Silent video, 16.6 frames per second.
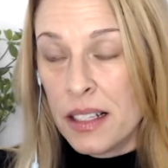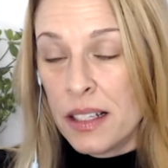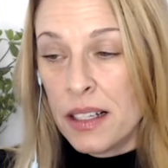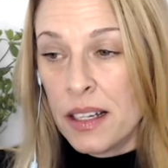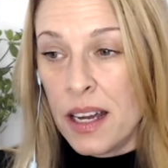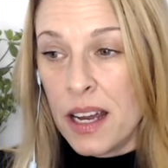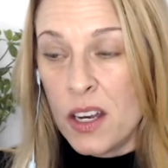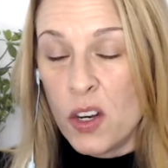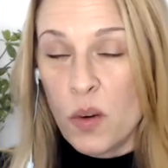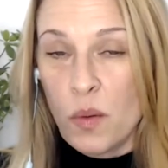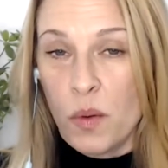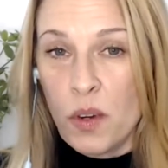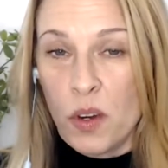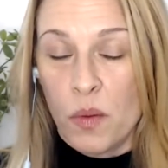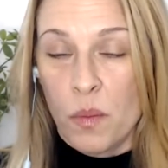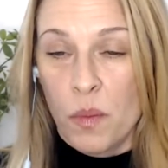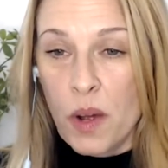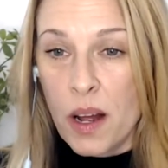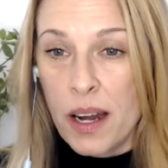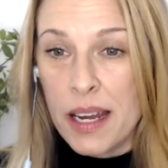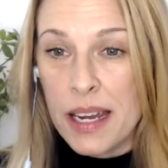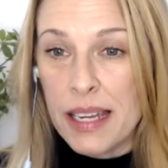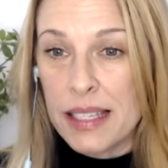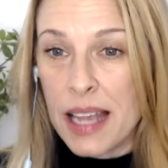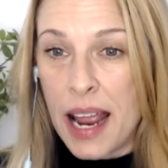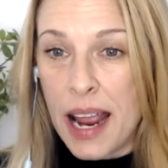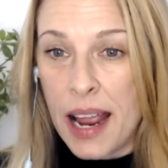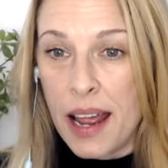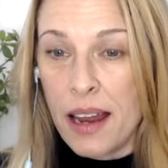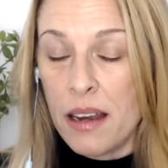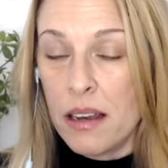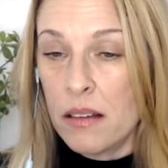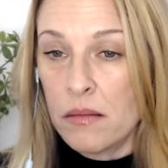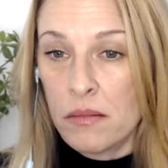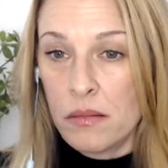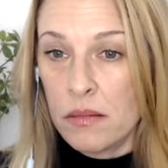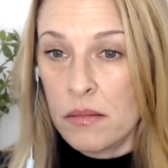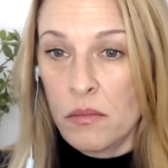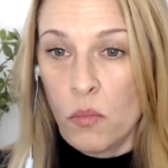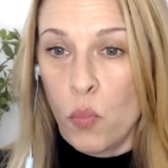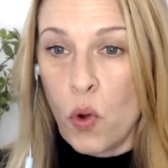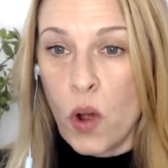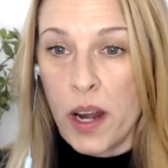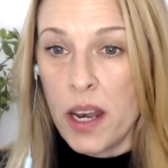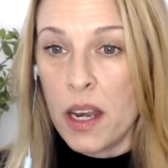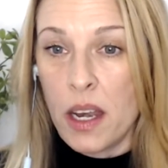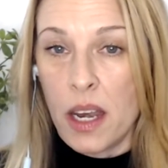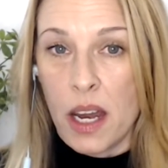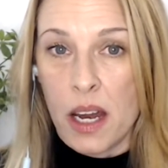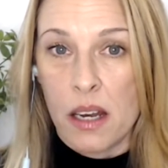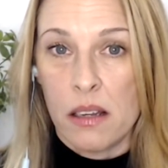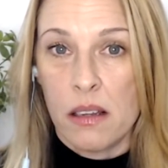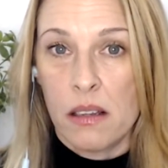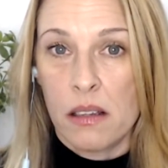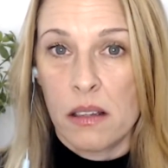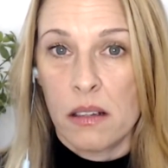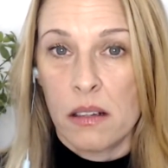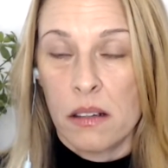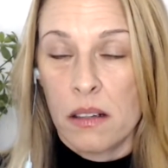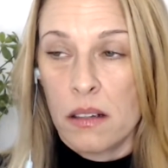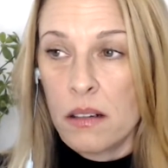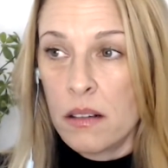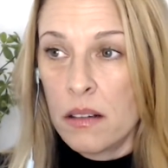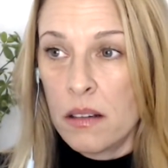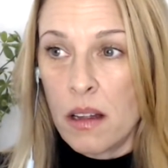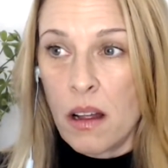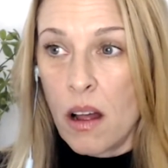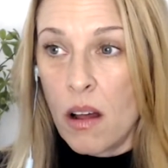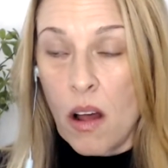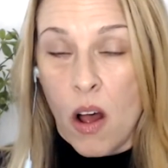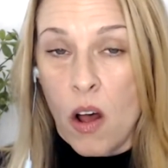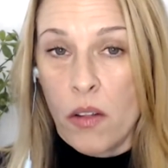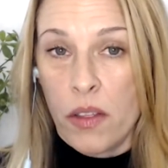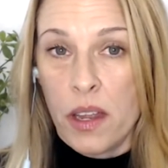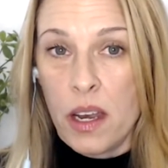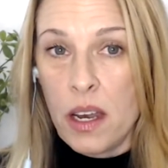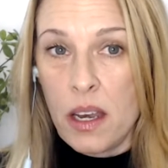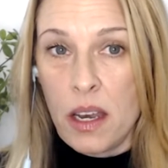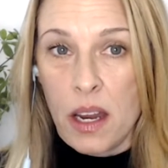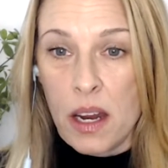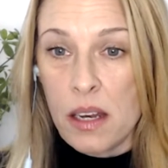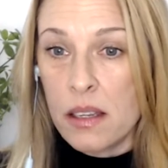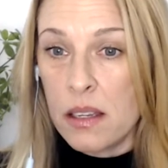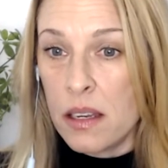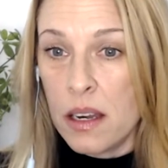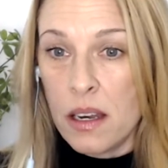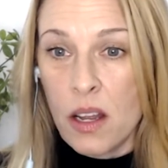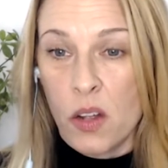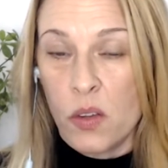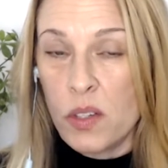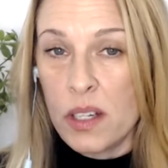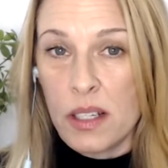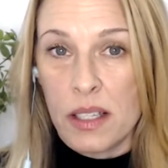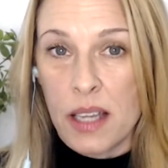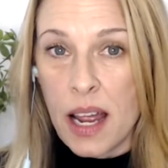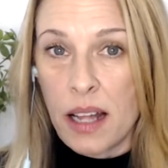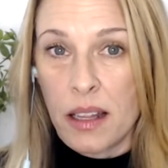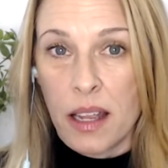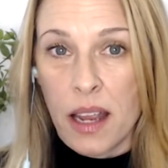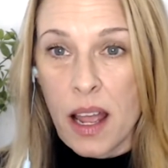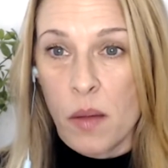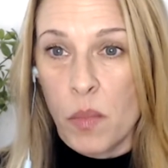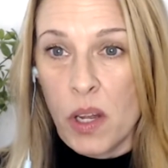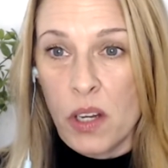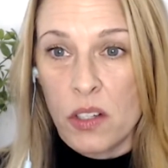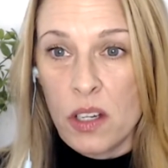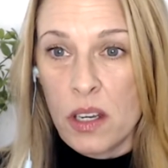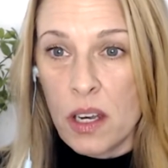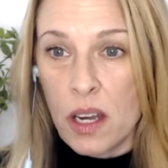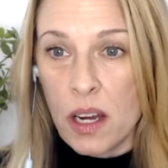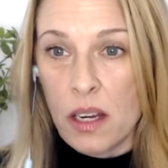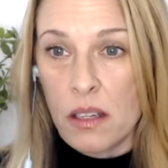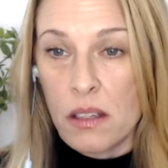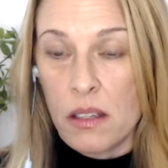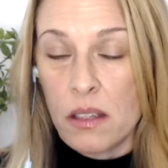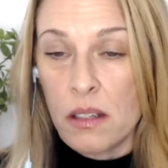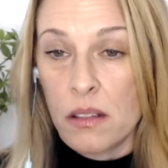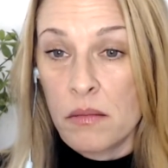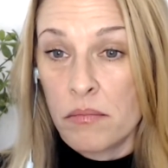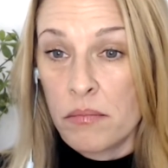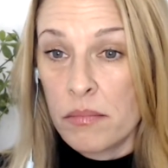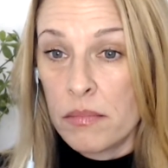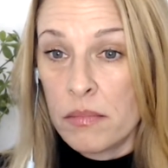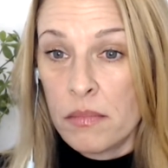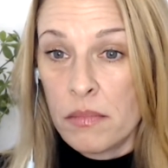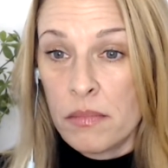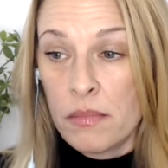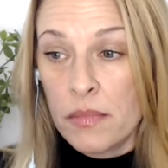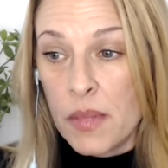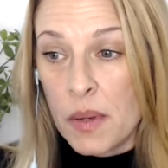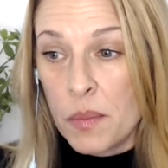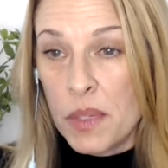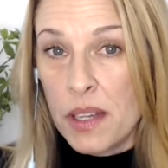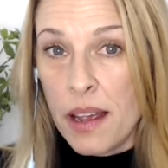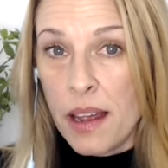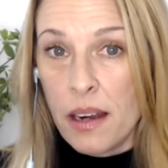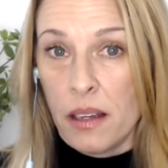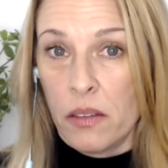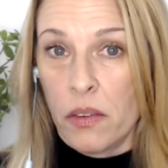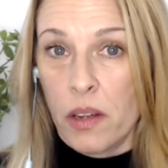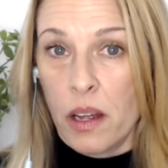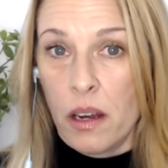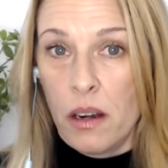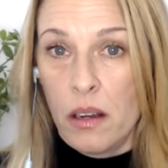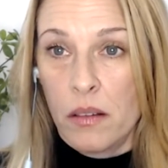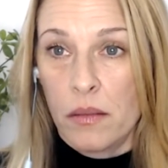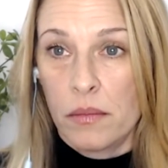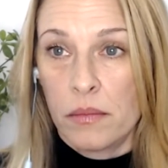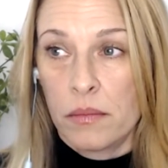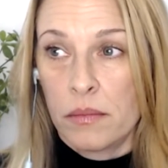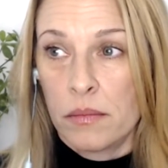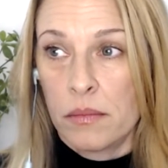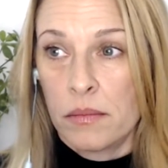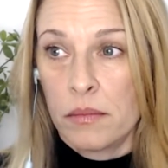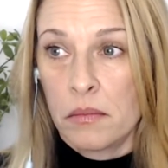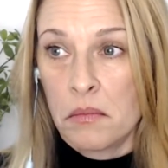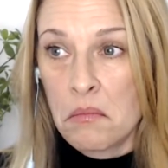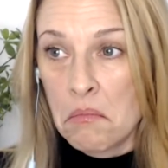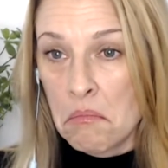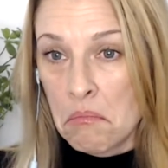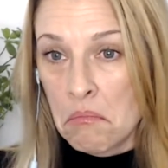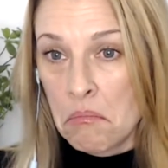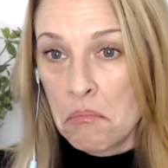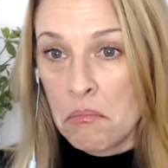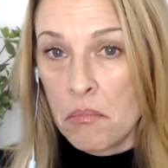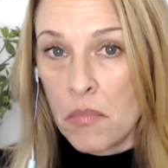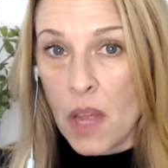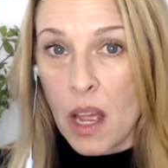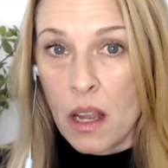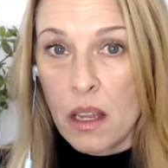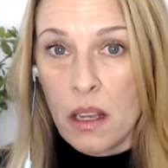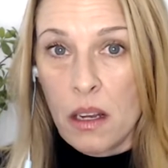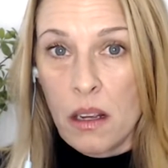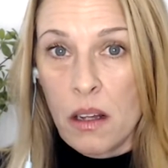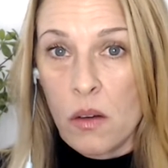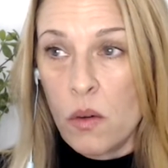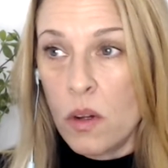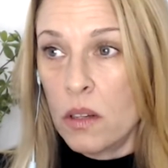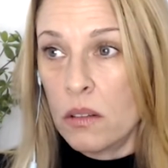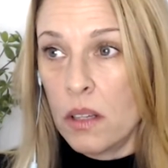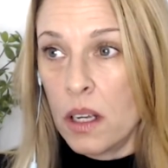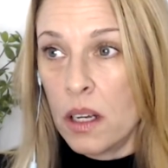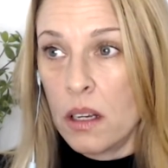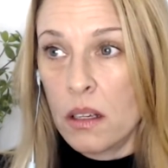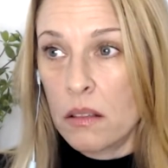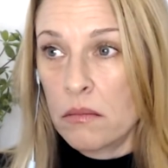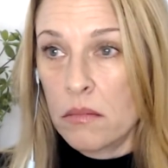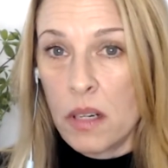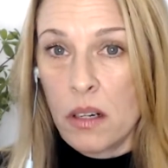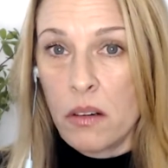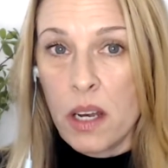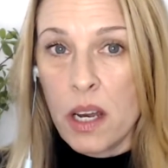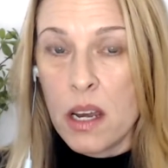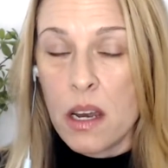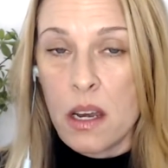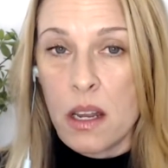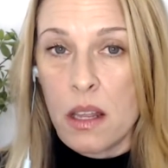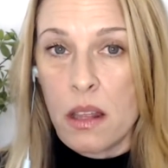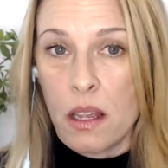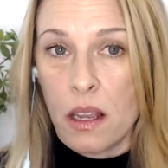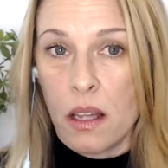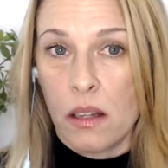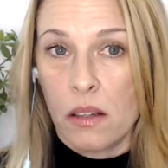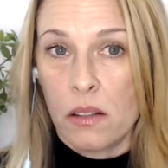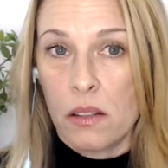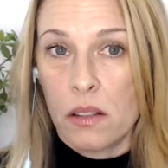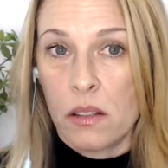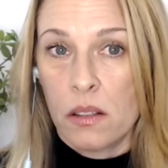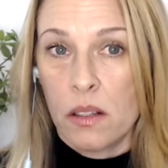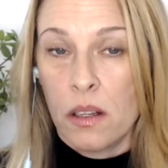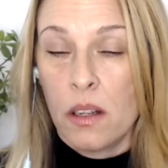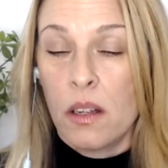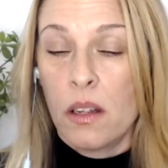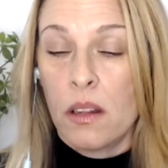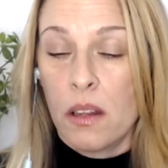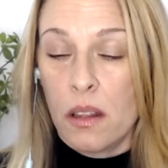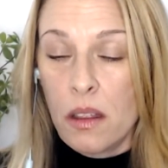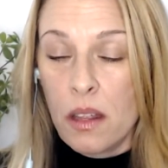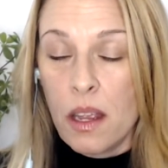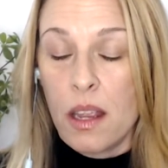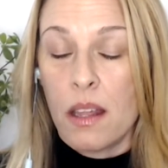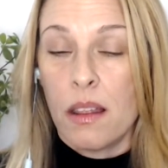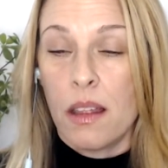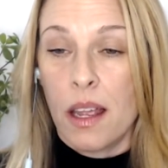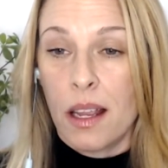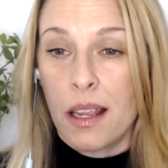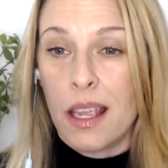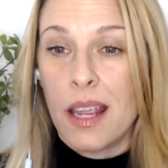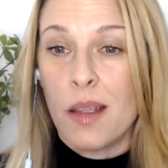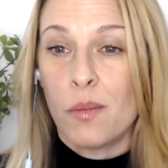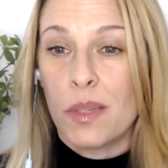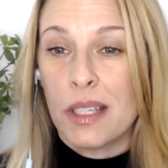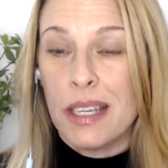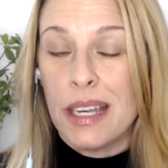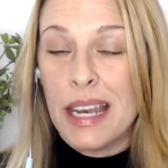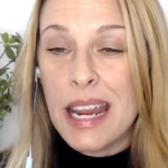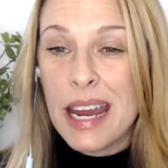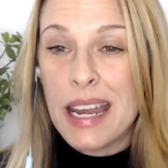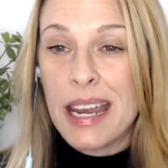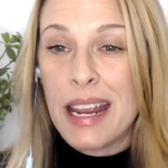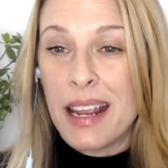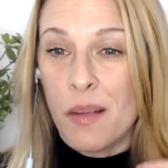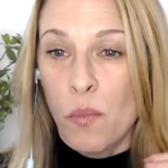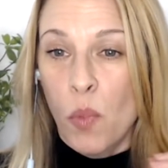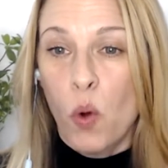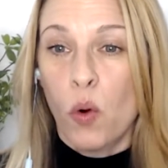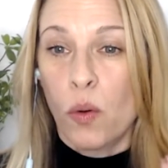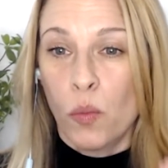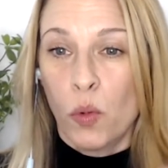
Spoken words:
and your body has had what it needs, all that it needs, and it knows exactly how much it needs. I'm satisfied. I can go on like I don't need anything else. The thing that keeps needing more